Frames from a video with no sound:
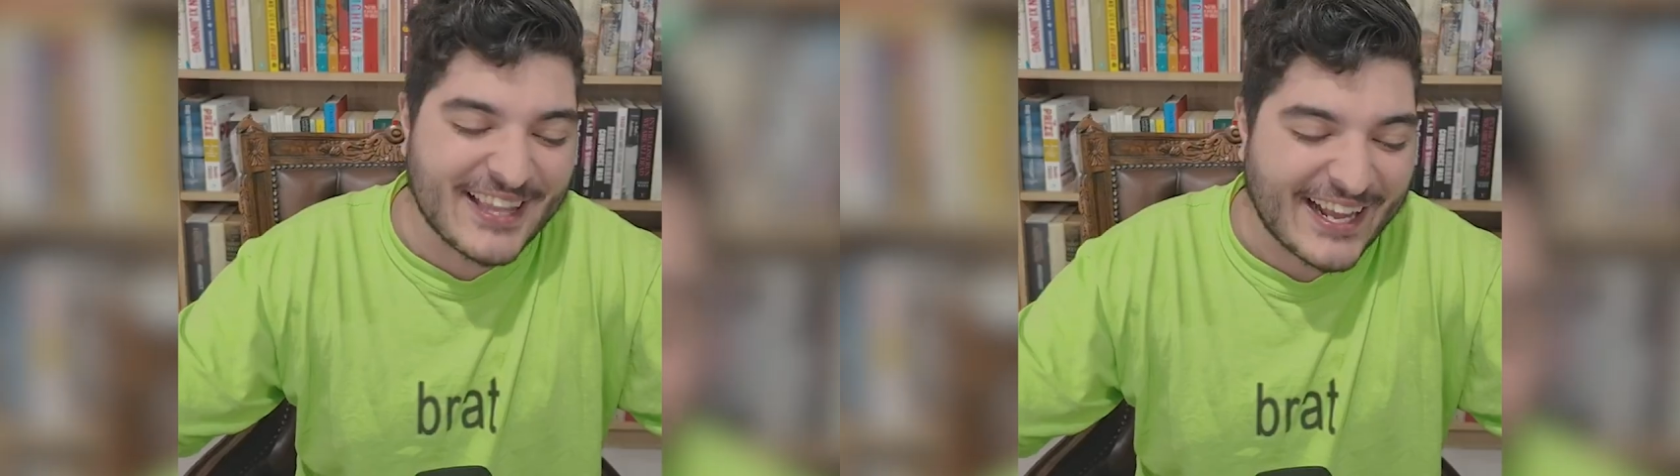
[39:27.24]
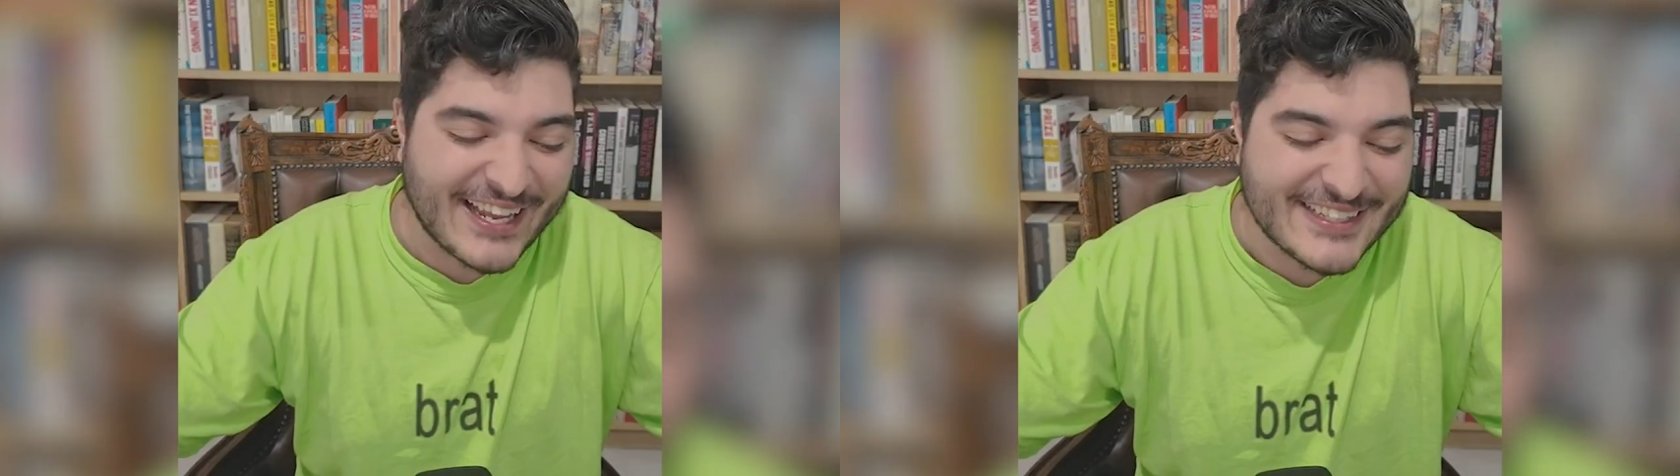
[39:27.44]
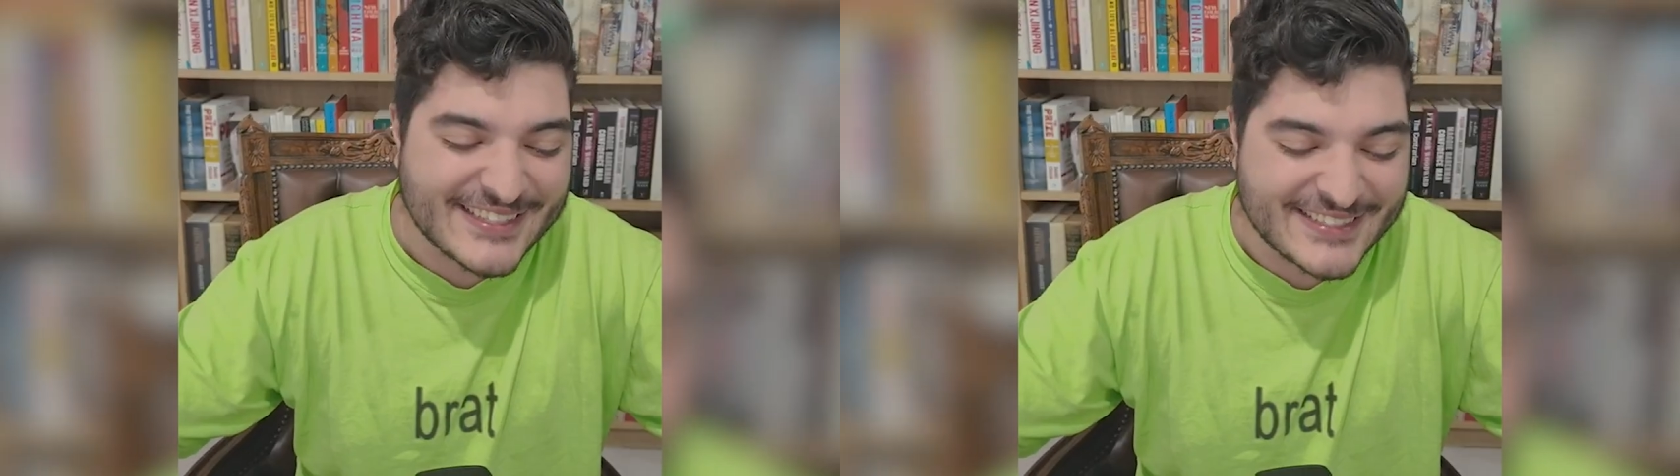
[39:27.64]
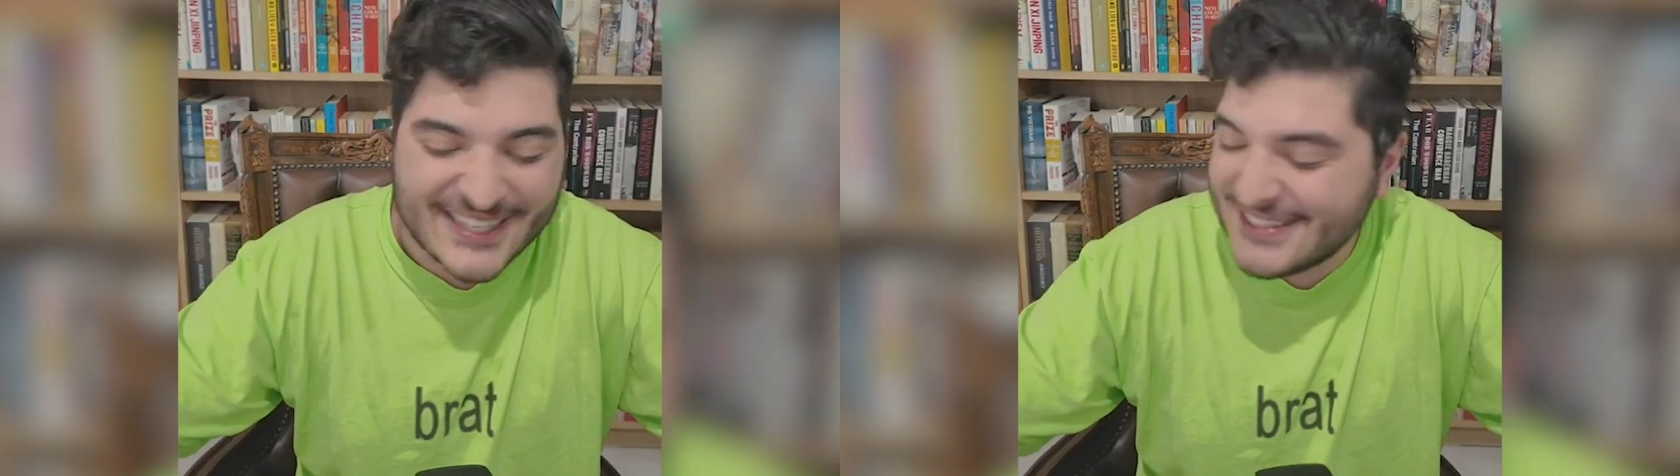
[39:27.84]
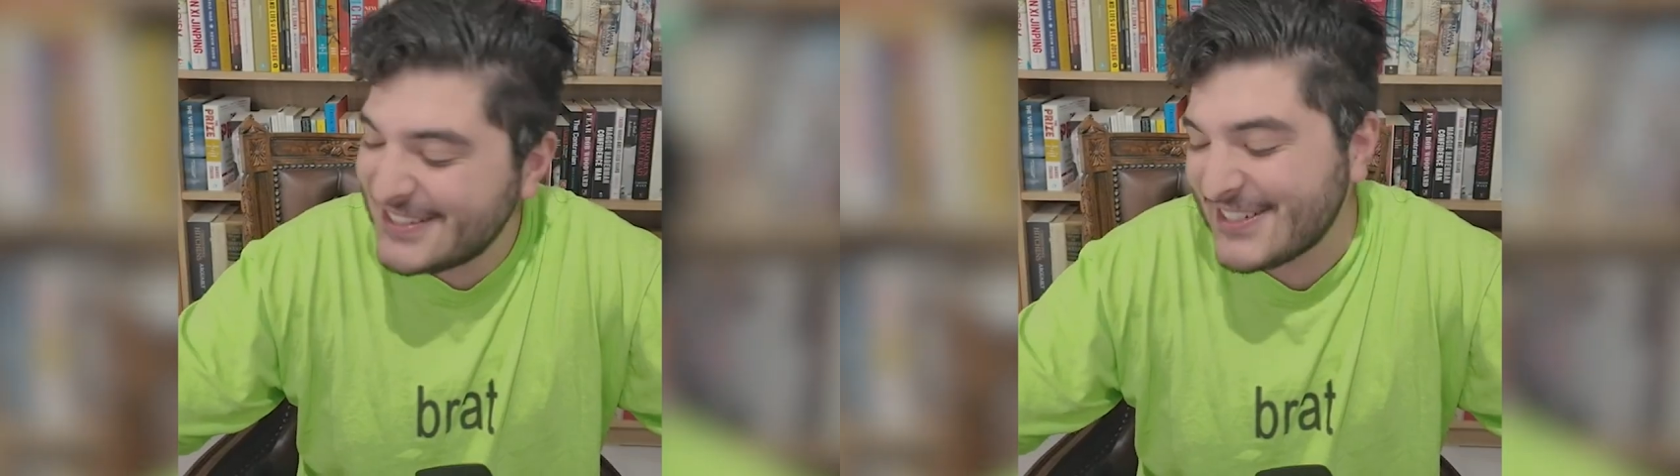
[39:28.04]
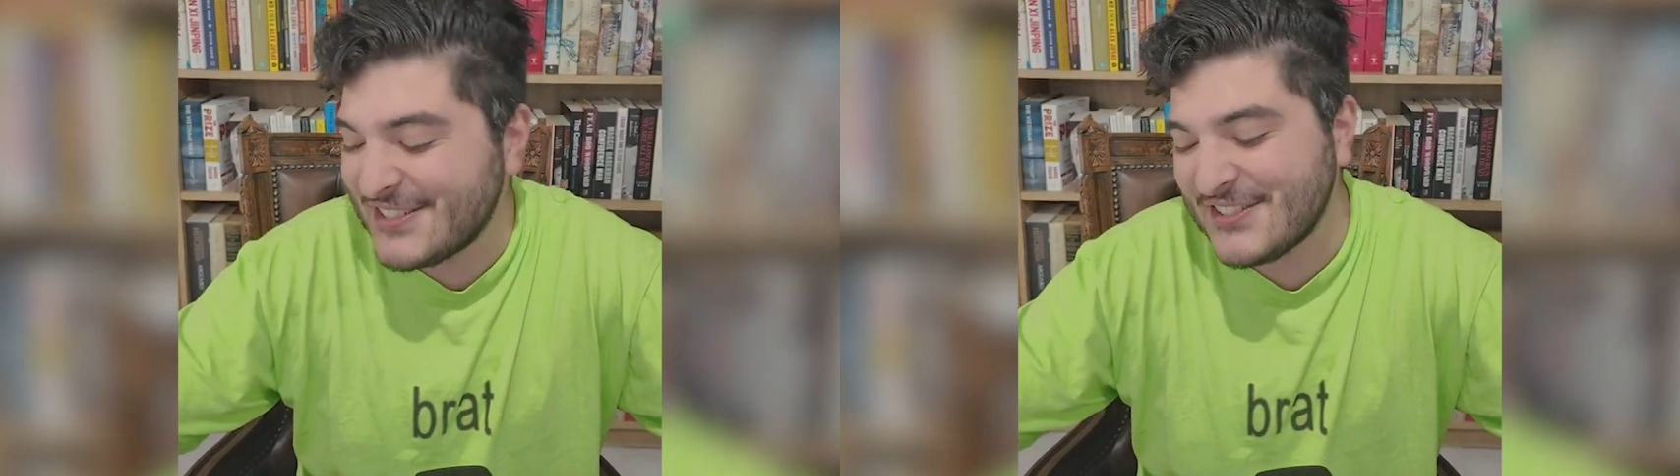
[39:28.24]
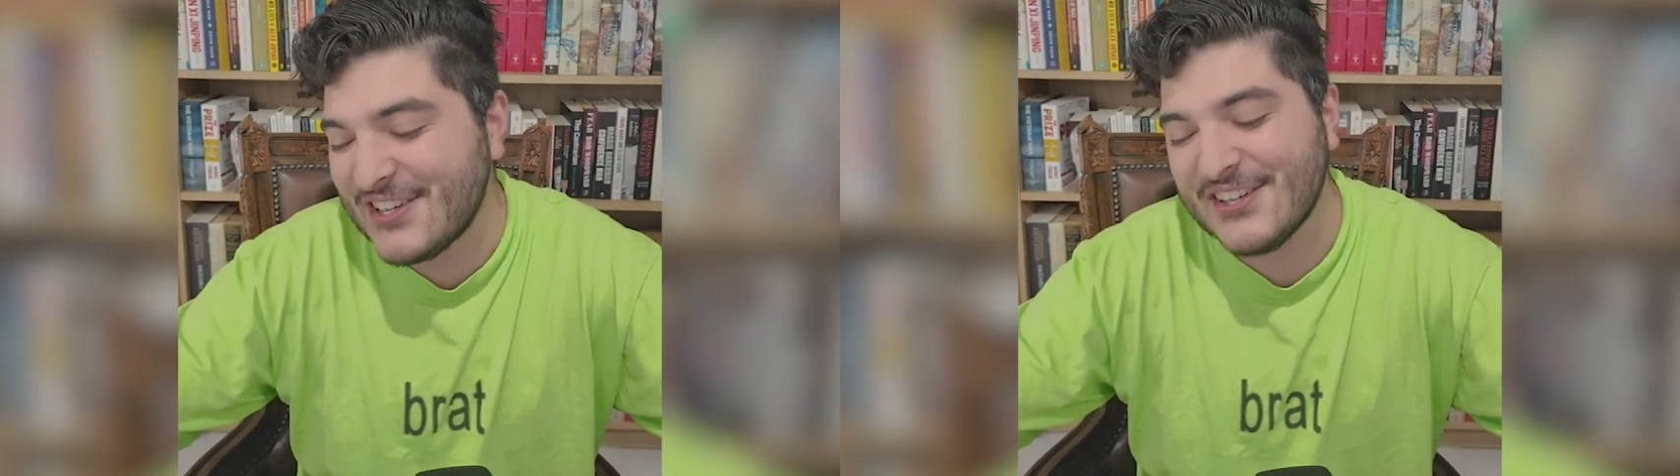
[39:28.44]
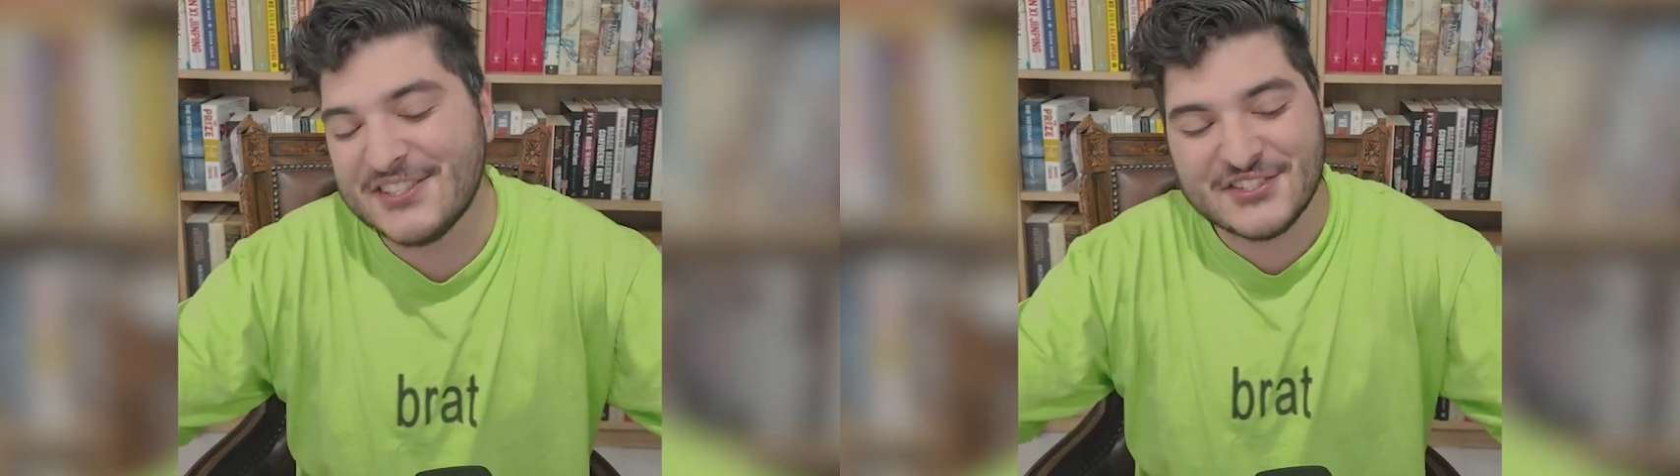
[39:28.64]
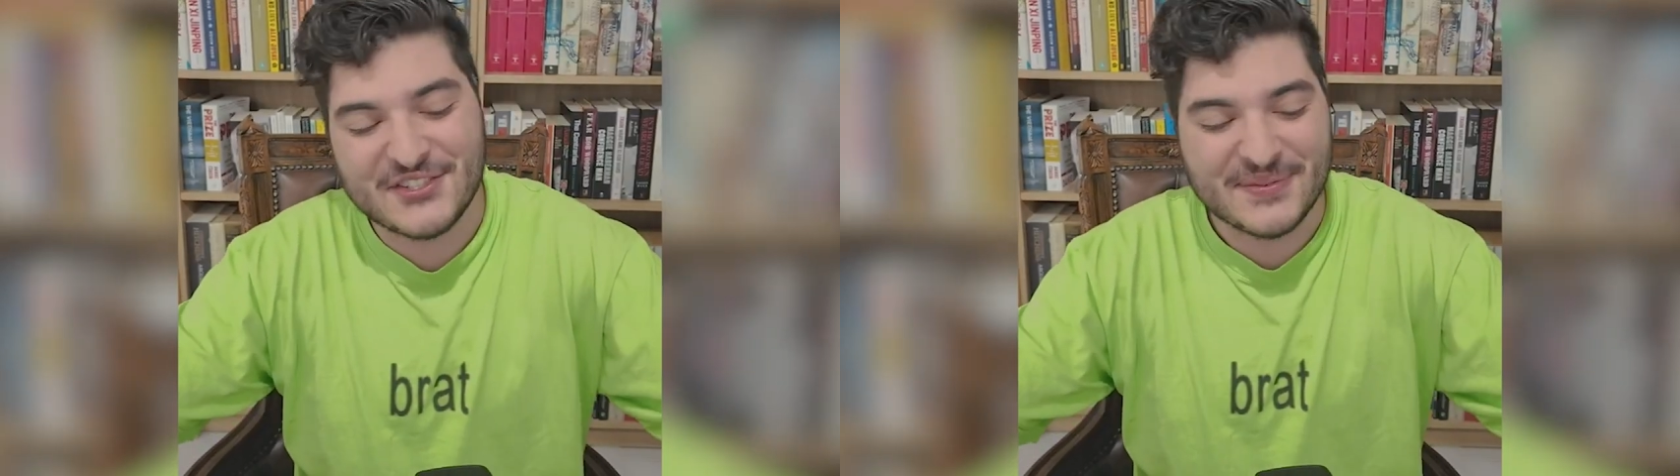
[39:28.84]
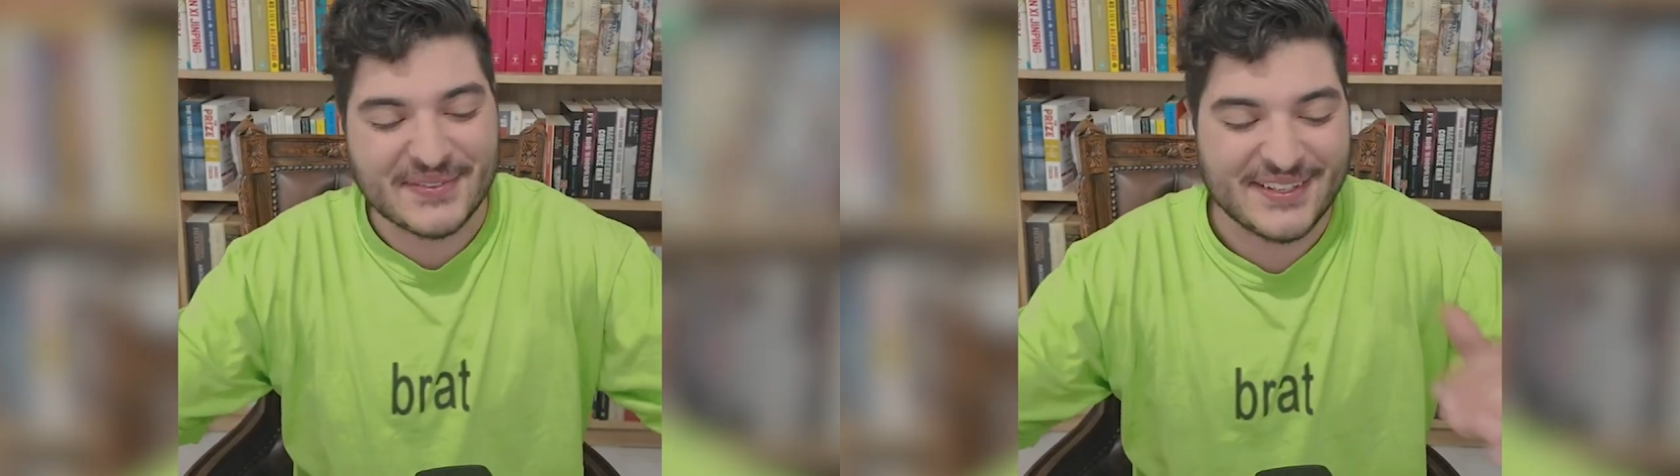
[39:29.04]
like it's just so
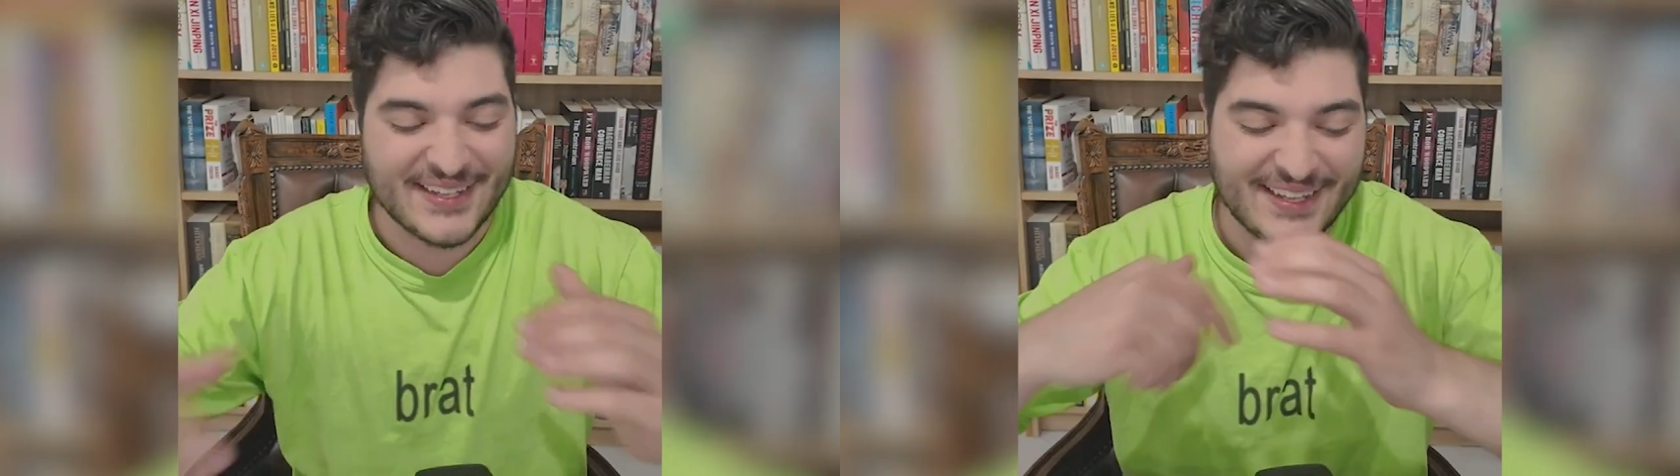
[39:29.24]
stupid.